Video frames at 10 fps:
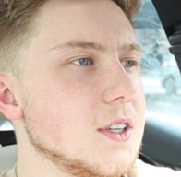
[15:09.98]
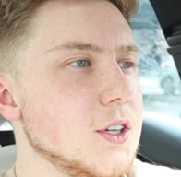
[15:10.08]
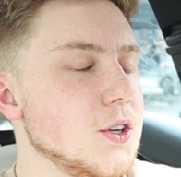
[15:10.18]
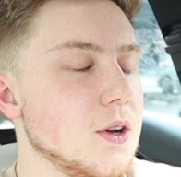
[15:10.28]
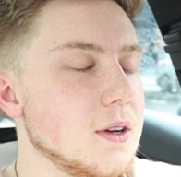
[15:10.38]

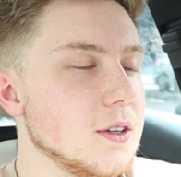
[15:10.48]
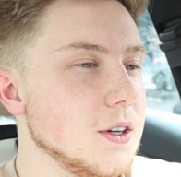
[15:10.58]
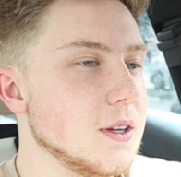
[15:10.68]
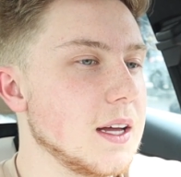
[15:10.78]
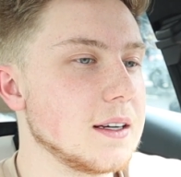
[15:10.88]
You
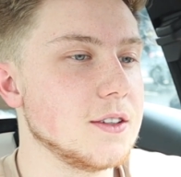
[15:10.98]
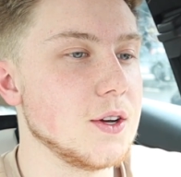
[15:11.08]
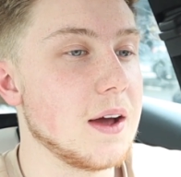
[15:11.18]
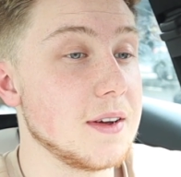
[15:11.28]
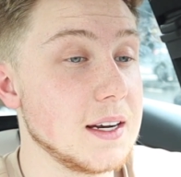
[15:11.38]
like, do
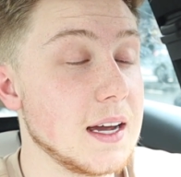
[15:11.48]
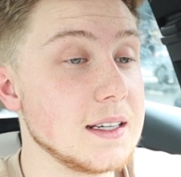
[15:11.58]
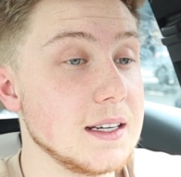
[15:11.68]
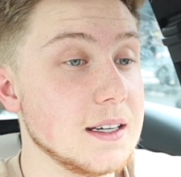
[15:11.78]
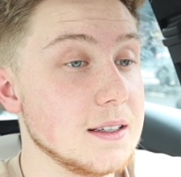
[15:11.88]
you have any uh,
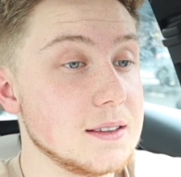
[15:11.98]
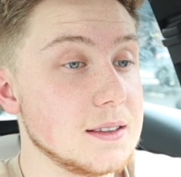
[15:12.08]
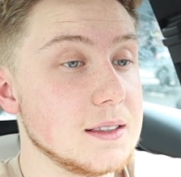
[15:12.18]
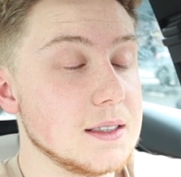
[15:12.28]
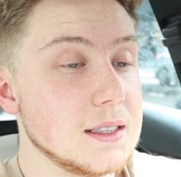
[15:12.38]
idea
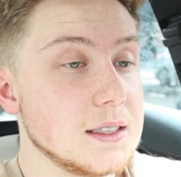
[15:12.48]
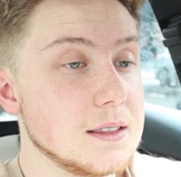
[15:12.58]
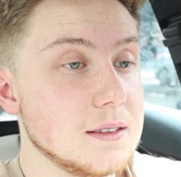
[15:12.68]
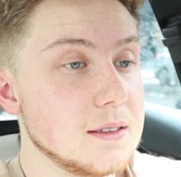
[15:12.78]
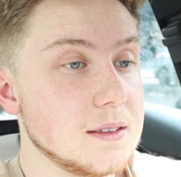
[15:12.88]

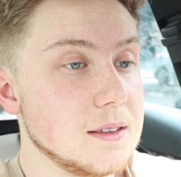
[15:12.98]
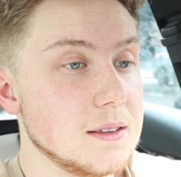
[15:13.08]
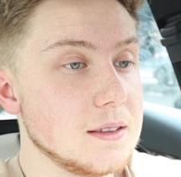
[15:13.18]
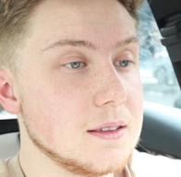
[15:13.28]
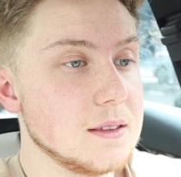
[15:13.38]

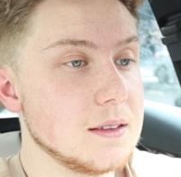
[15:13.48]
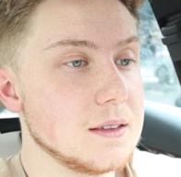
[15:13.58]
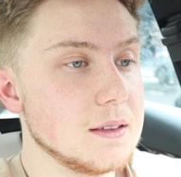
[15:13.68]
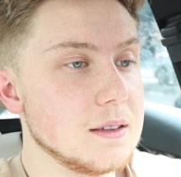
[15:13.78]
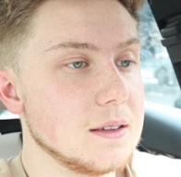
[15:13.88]

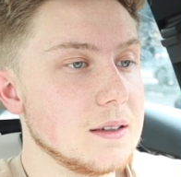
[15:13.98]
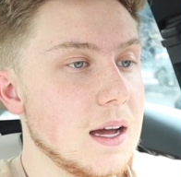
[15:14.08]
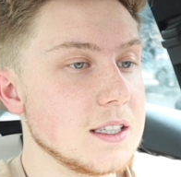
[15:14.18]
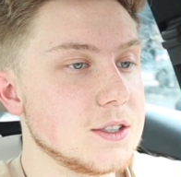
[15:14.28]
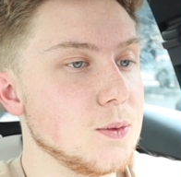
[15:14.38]
uh,
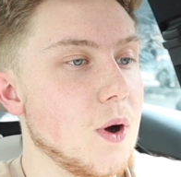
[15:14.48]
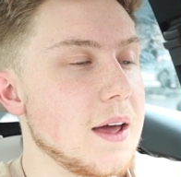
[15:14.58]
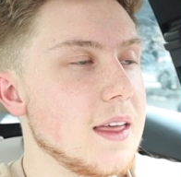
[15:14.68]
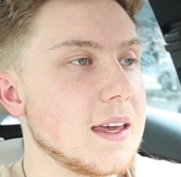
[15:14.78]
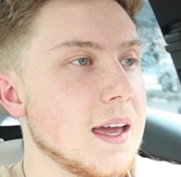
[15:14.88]
as to
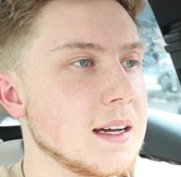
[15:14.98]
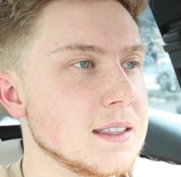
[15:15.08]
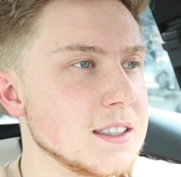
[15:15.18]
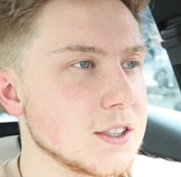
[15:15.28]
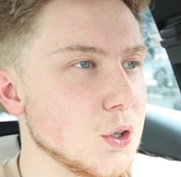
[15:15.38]
why they can't
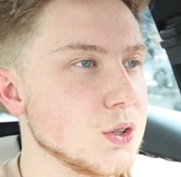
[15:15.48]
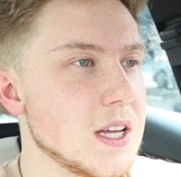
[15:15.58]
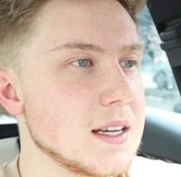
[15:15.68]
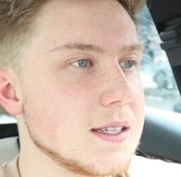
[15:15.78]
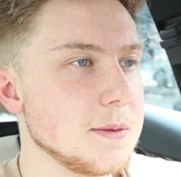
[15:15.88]
disclose
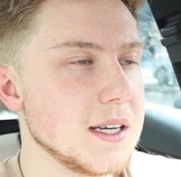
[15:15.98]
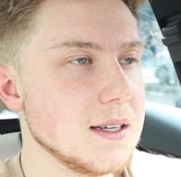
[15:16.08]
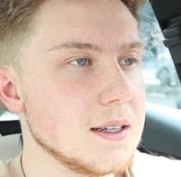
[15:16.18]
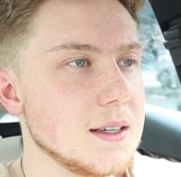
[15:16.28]
that to me?